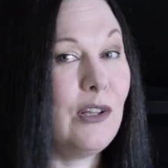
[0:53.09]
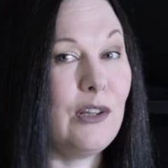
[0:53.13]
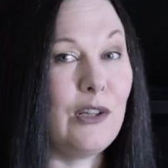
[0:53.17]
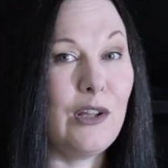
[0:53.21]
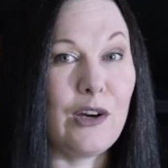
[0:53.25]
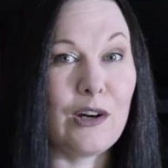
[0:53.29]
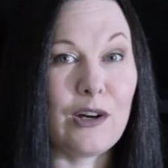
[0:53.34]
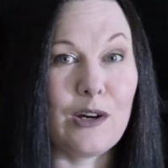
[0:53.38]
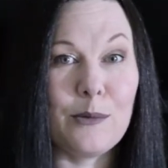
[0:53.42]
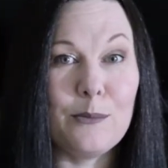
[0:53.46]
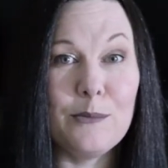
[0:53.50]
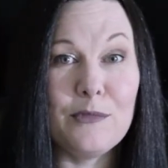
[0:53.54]

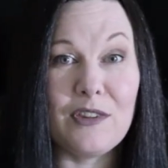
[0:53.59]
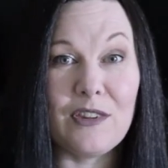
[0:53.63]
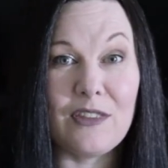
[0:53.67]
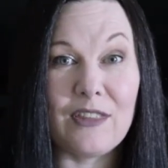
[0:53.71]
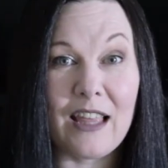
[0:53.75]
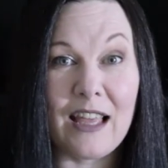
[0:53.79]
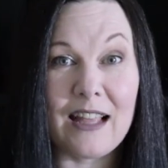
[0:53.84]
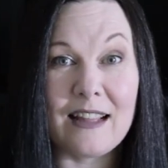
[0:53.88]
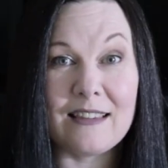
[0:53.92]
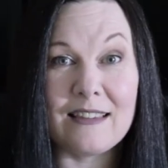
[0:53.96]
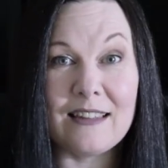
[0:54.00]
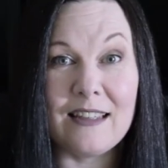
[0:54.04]
Alarums, and
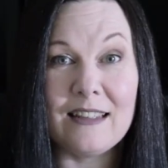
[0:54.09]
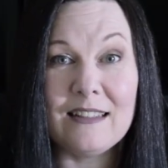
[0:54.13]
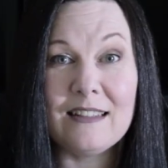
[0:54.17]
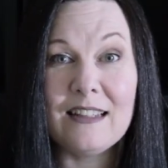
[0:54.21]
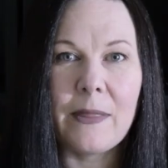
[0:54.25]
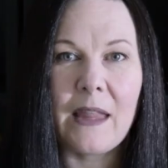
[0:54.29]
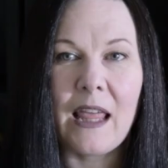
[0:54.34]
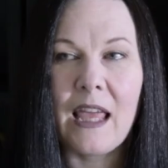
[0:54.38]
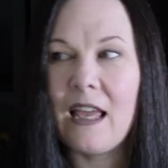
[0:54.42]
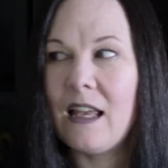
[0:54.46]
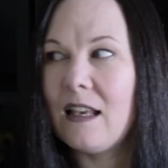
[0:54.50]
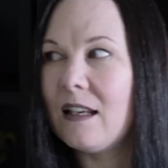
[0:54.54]
that's it,
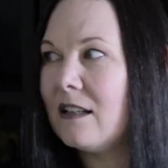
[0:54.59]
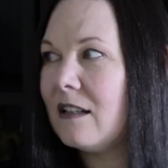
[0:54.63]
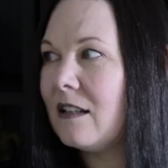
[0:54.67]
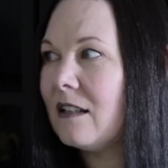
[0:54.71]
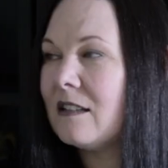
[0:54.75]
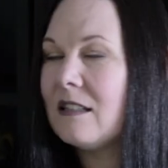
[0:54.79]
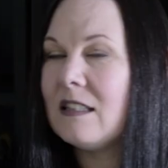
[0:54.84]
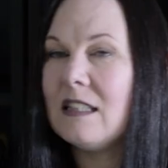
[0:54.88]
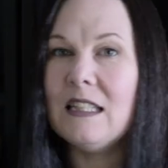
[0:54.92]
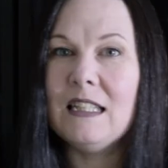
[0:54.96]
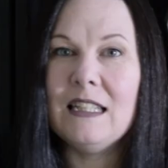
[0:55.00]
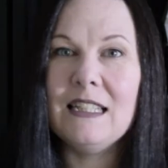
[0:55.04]
and
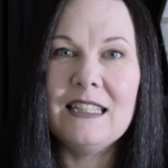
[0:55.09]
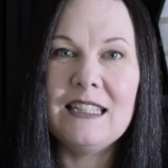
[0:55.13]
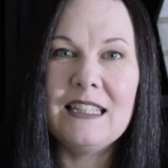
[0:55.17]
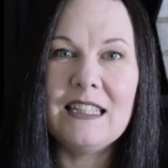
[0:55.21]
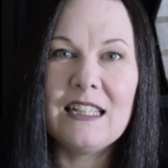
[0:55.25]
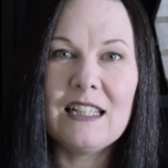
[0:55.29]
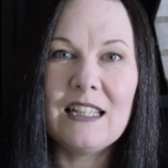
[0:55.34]
T.E.